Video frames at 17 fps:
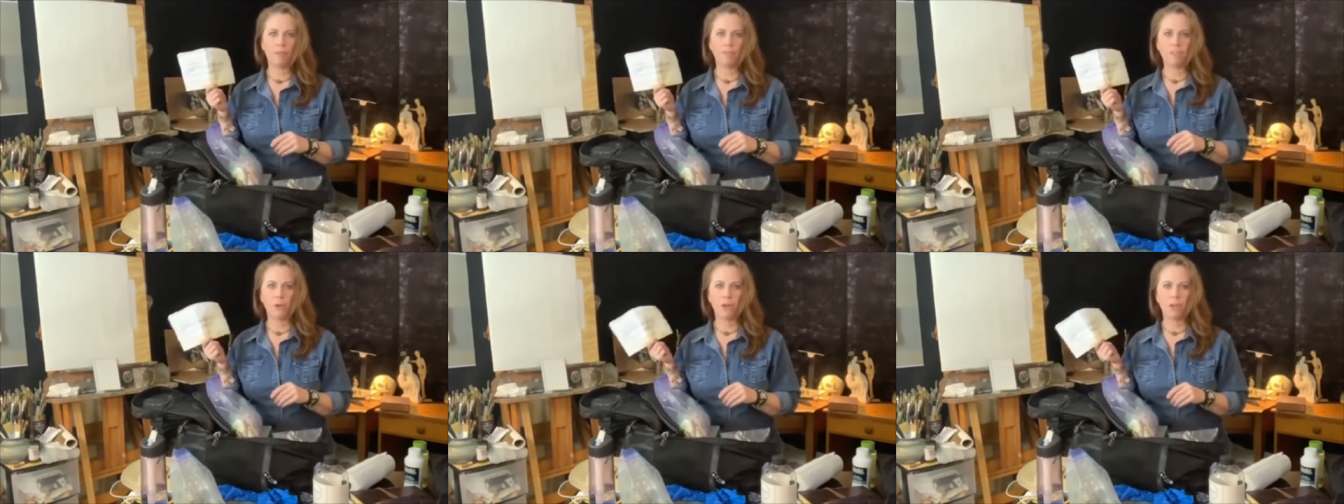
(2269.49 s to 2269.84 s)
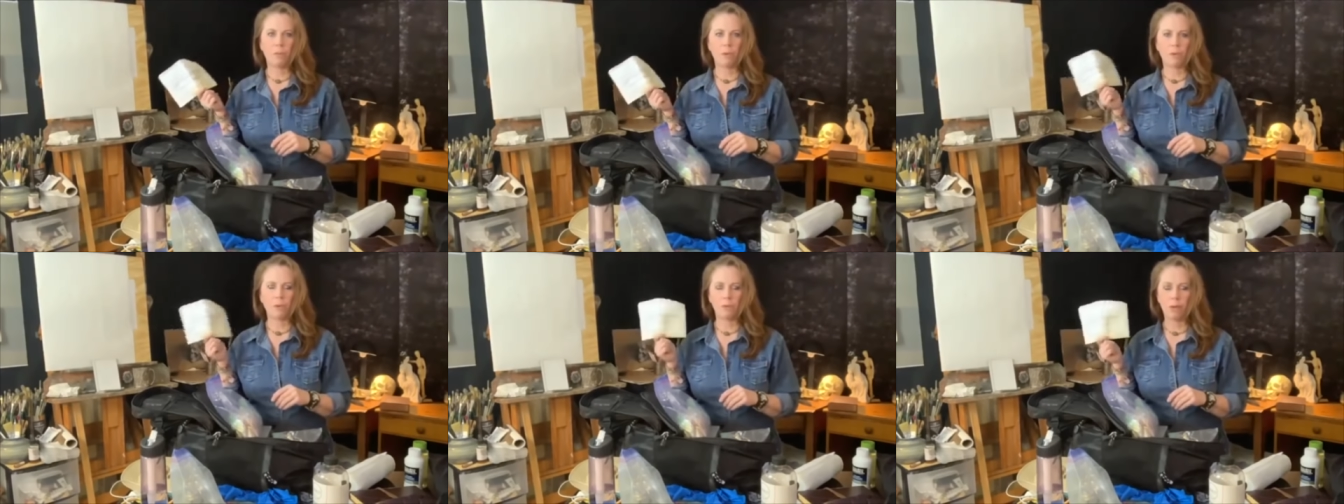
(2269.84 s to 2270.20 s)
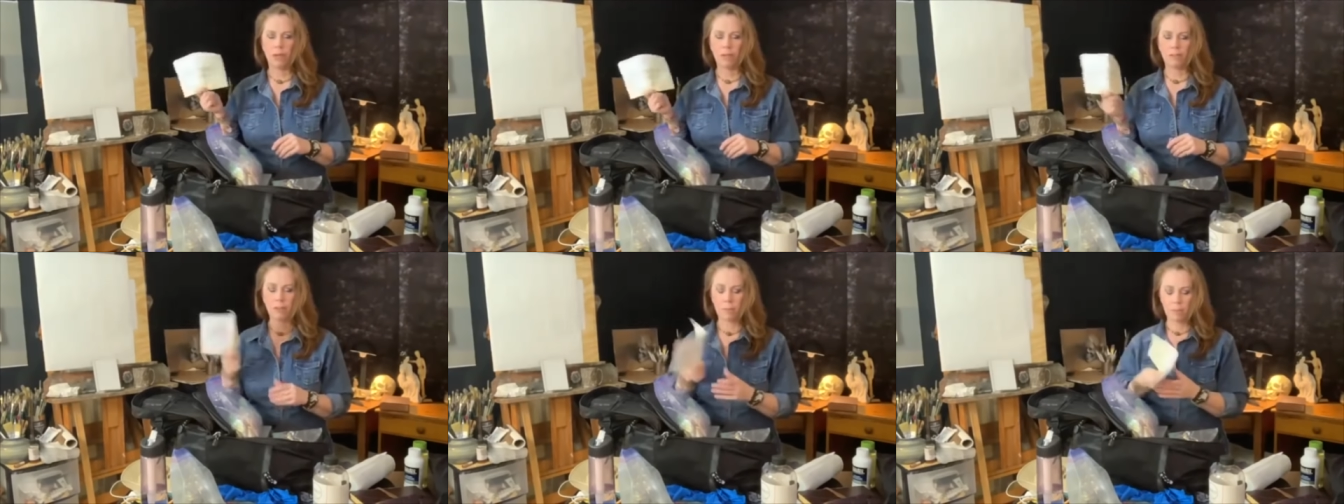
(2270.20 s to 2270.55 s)
phone number,
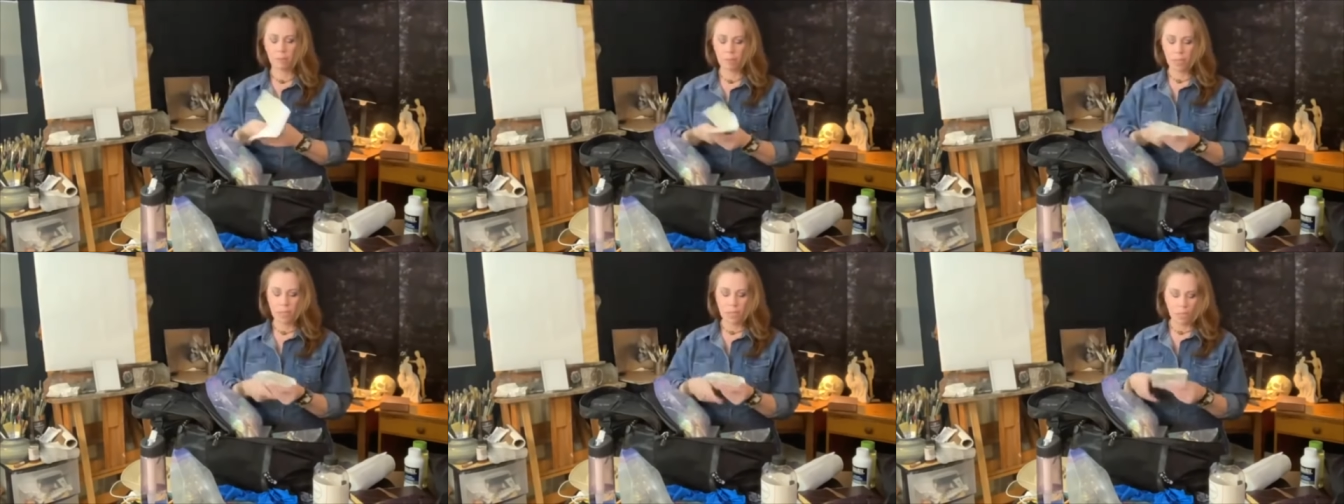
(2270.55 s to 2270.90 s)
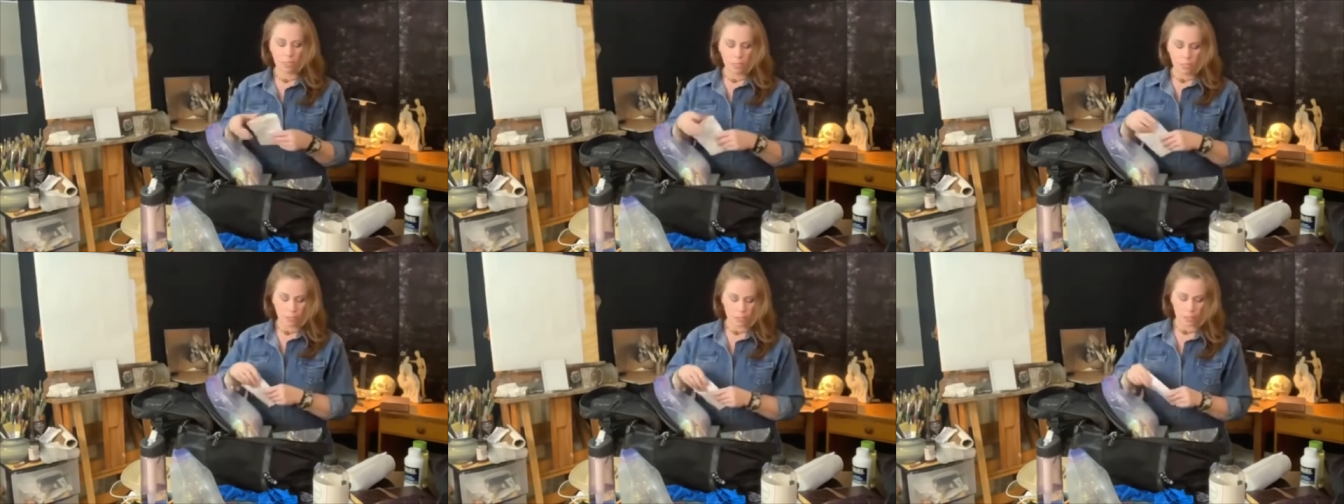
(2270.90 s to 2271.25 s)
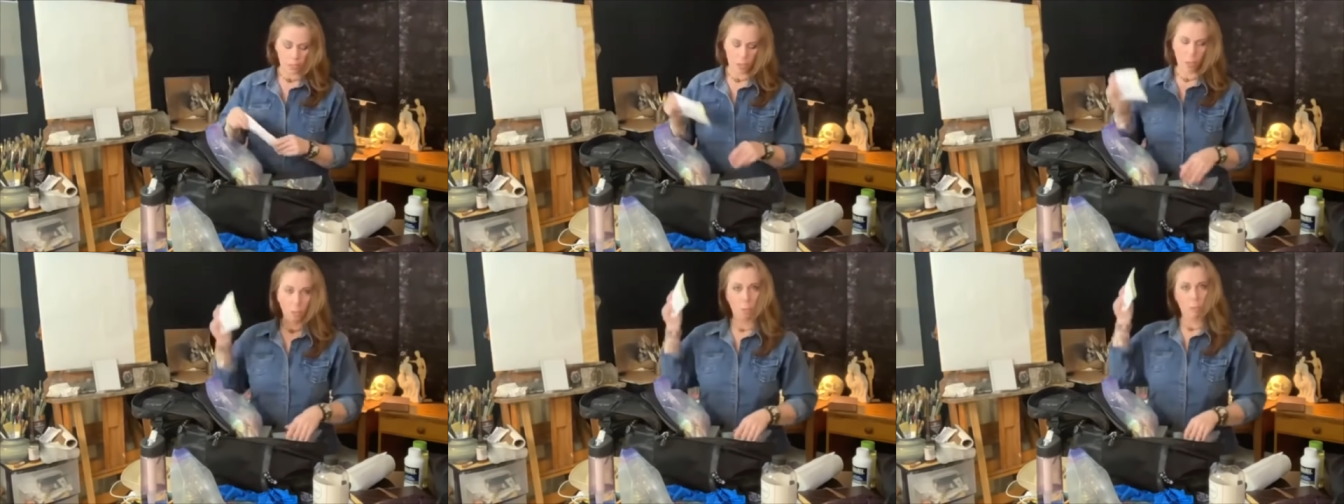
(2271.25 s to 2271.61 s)
whatever.
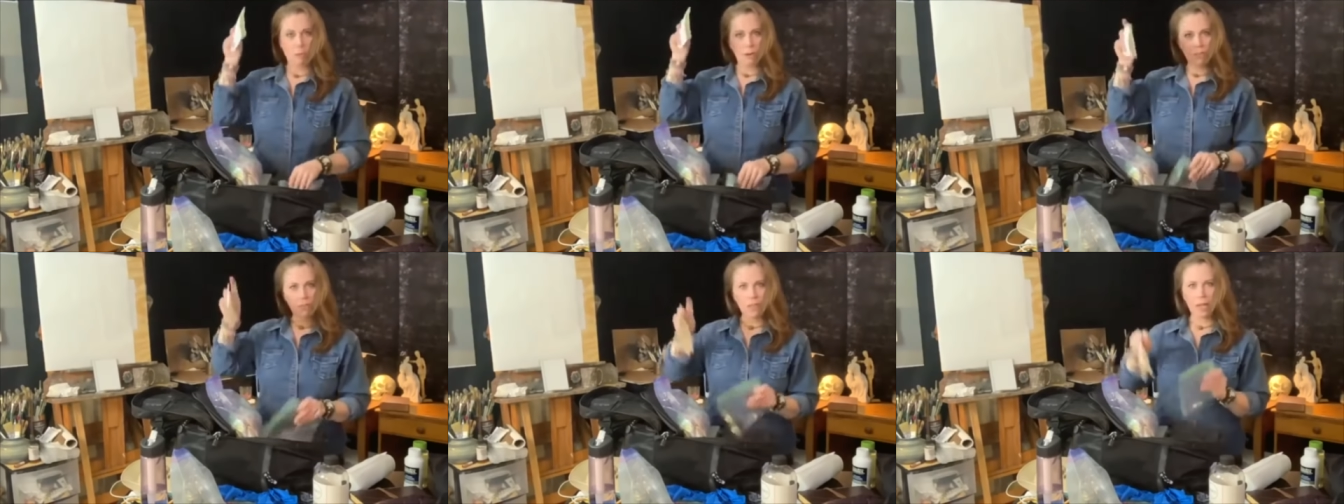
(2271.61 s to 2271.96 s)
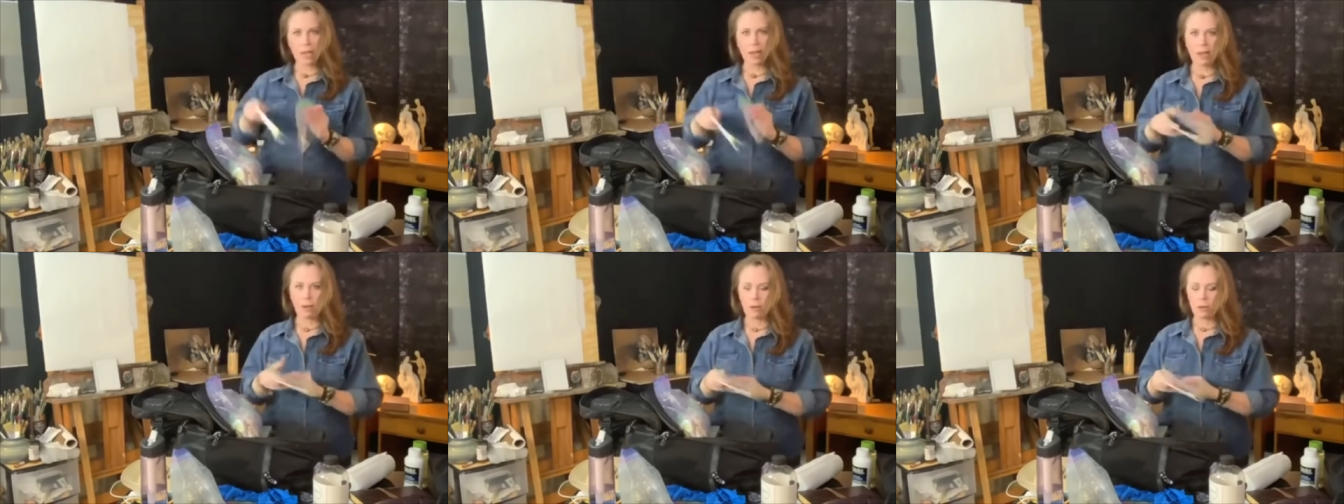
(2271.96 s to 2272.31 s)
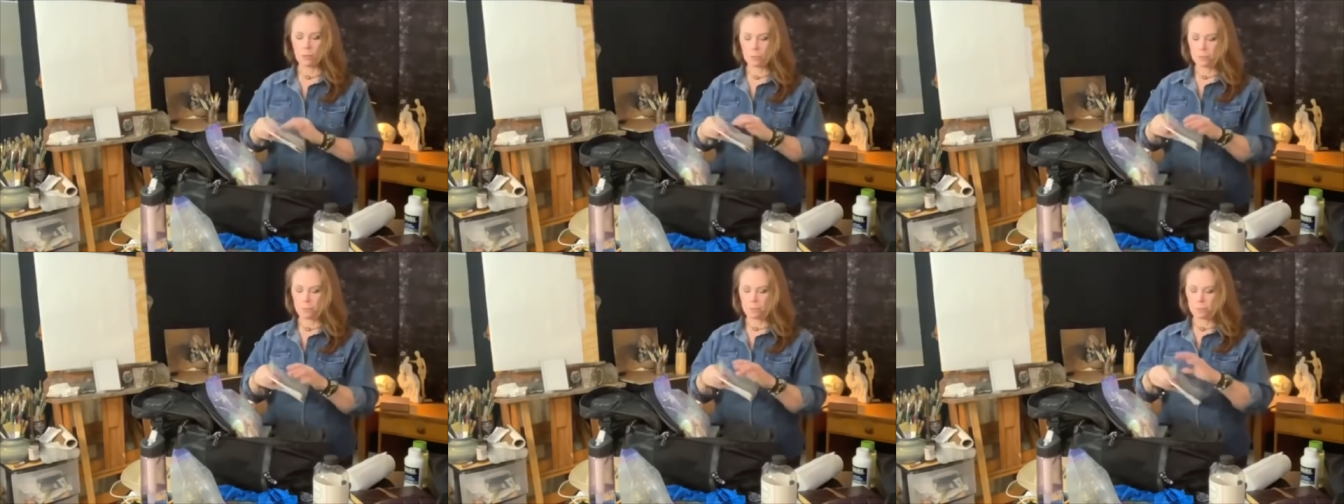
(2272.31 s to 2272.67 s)
So print that out,